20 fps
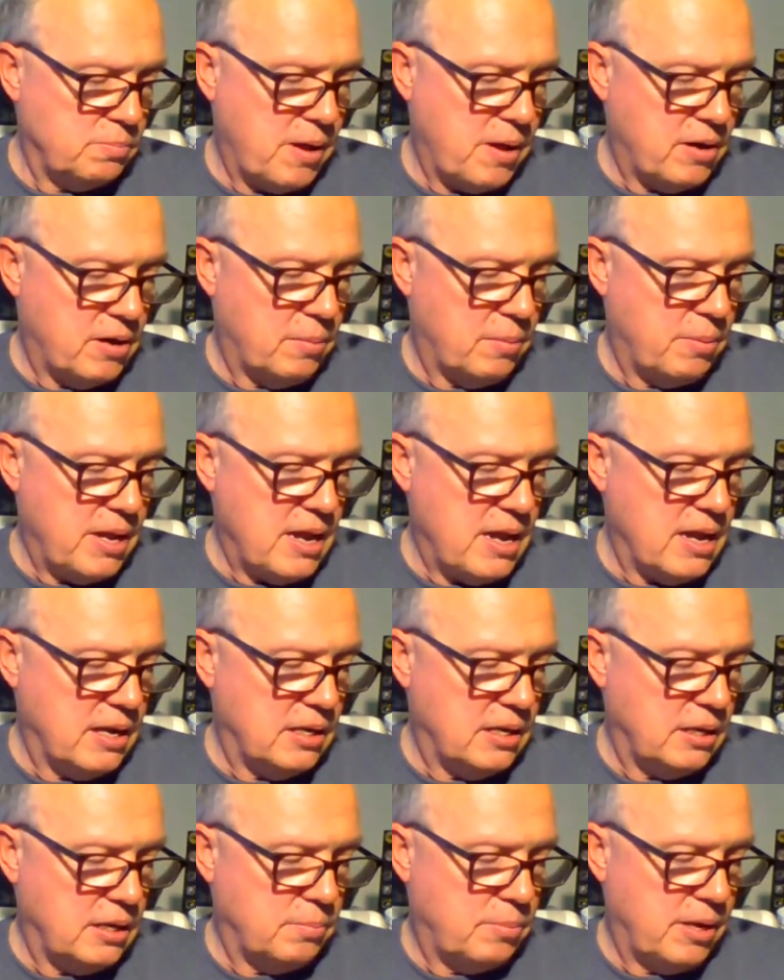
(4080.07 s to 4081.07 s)
just better being
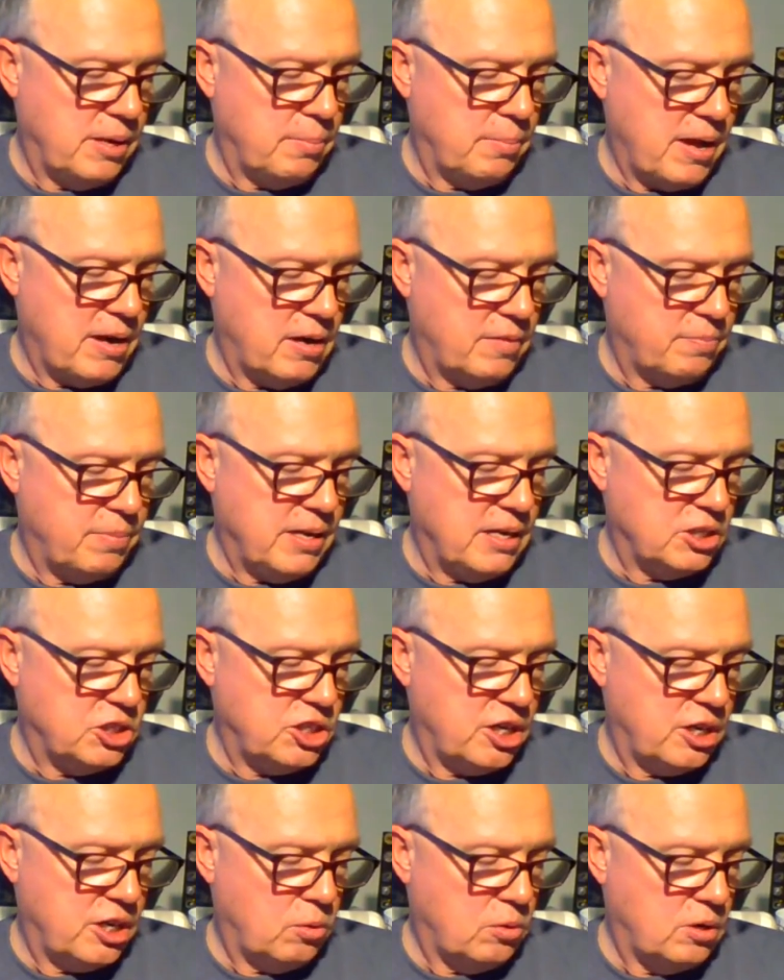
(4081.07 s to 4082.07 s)
better off being a
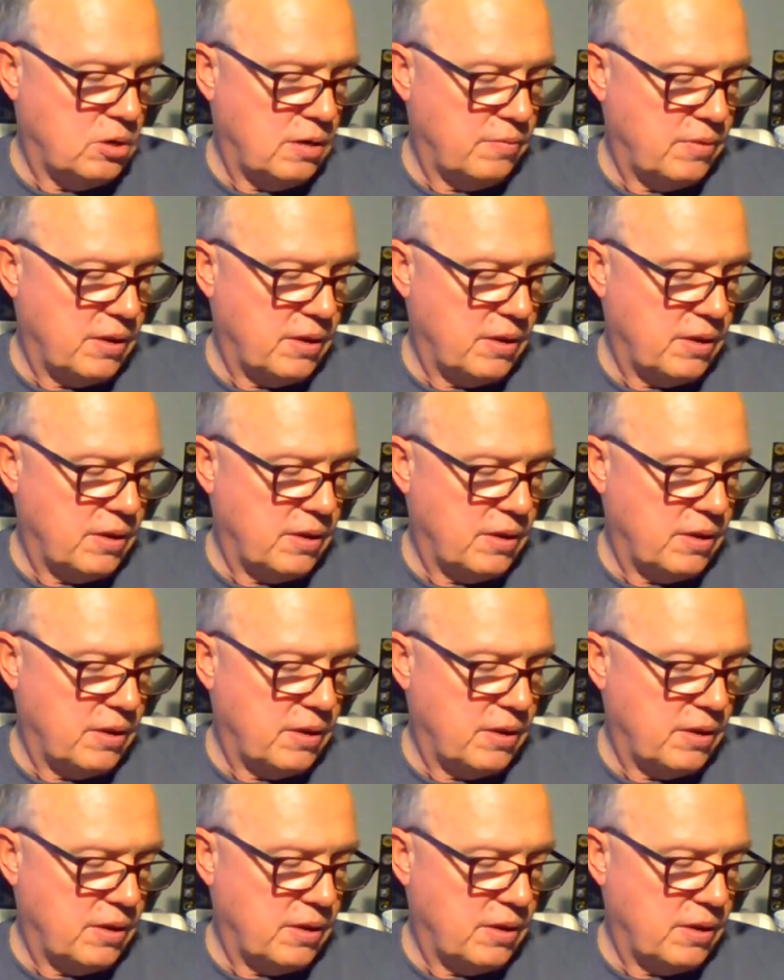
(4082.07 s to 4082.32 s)
shareholder